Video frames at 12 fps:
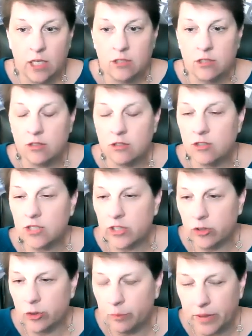So there's
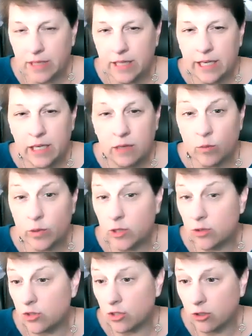irritability,
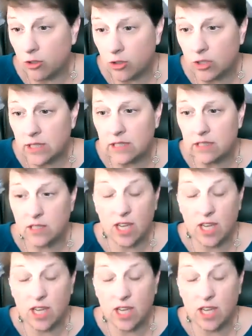reduced alertness,